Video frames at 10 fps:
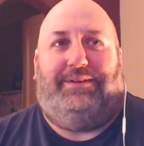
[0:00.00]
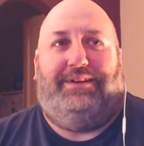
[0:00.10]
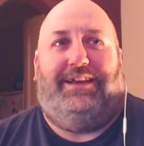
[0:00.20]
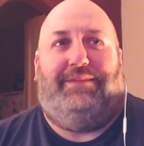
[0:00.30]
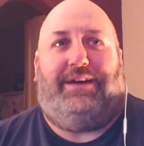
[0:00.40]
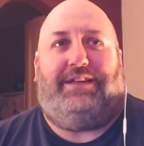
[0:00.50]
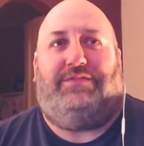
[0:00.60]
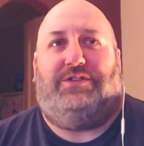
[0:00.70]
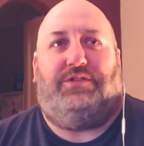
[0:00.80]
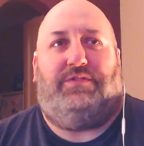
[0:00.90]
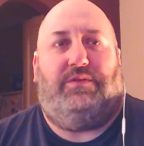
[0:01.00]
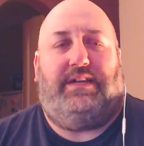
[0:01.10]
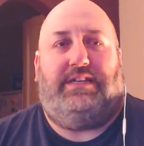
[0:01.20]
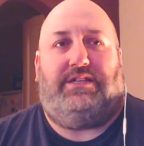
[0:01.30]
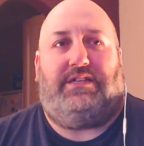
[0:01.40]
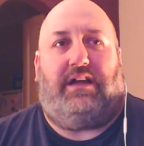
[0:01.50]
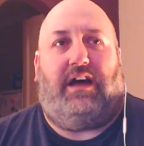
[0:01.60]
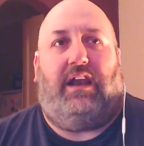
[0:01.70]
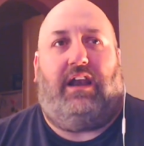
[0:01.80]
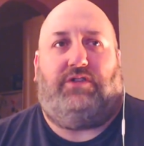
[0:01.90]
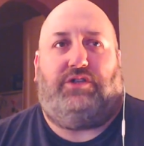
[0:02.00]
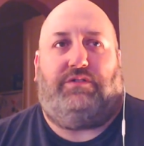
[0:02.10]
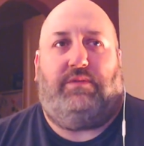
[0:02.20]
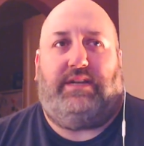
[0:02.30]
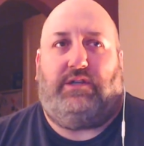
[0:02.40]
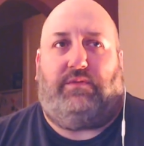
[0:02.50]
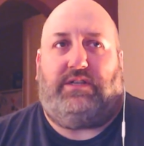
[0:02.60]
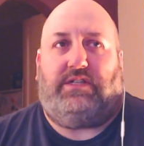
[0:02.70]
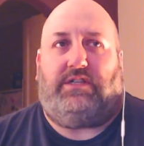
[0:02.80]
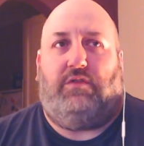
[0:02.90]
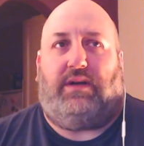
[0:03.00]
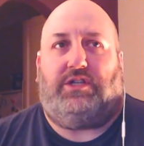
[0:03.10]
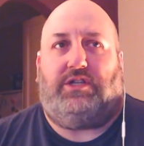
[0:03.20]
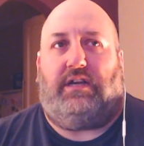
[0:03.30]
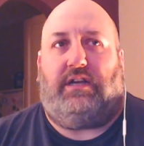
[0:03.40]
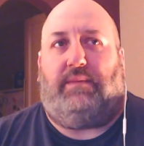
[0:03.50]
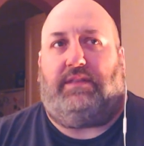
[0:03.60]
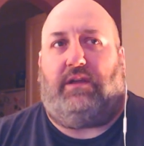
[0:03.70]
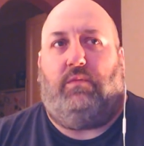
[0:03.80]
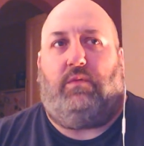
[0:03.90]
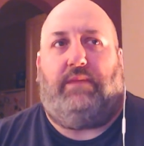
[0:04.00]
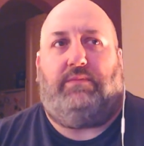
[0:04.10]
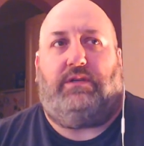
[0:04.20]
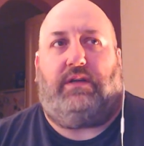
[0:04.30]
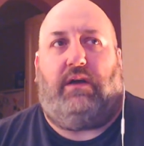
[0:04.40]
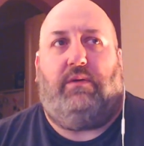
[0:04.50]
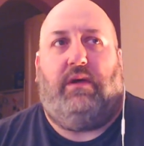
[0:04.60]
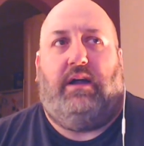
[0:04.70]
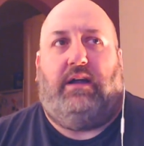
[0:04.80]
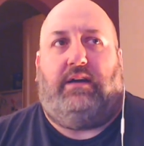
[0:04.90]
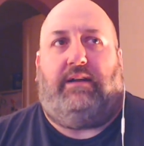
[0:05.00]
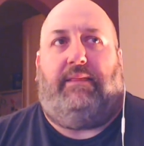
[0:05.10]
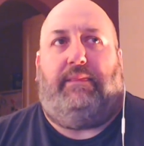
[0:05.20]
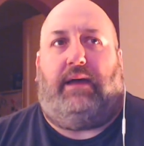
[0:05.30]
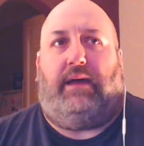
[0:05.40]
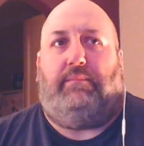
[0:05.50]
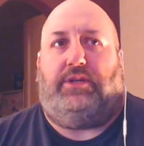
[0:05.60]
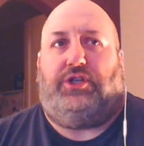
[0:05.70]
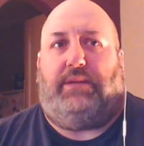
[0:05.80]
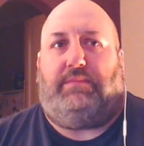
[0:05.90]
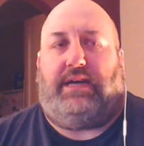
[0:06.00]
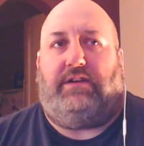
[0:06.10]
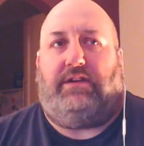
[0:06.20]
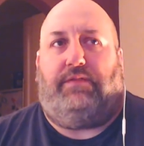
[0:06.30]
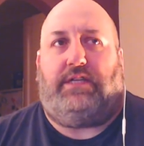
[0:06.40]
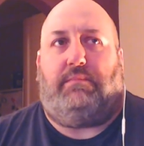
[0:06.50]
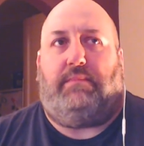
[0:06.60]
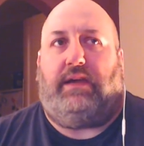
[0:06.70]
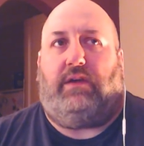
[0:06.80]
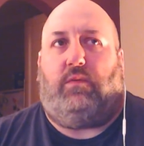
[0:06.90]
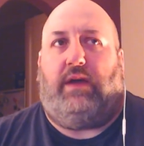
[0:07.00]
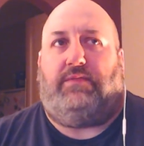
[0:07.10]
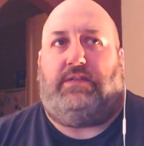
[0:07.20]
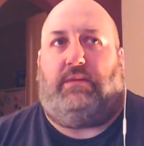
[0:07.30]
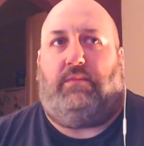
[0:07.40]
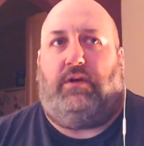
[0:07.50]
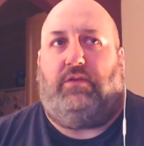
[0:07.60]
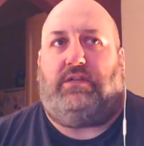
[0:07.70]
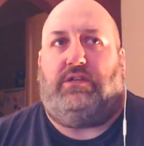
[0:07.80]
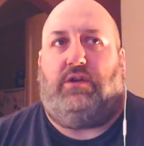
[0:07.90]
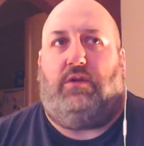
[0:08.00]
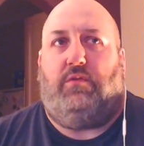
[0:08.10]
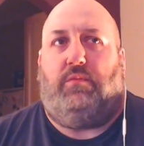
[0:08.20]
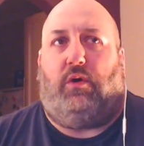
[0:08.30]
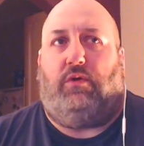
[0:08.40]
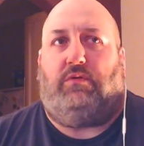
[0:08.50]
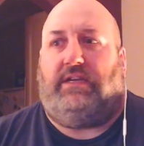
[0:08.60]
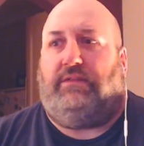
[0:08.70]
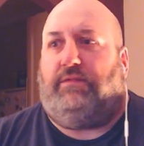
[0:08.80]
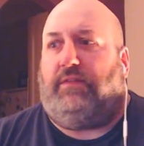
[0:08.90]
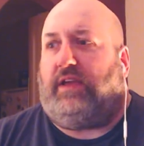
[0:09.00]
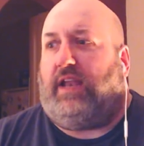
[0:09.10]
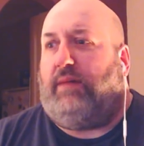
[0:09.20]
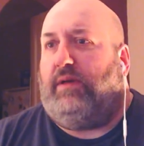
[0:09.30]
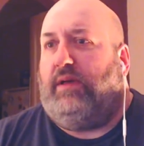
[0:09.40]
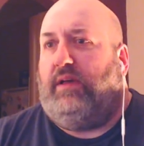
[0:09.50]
Yeah, but as for Giroud, he's just, I love Giroud, and he's offered so much to the club. I don't want him to go and be shipped out as a make weight for someone who has no loyalty for the club.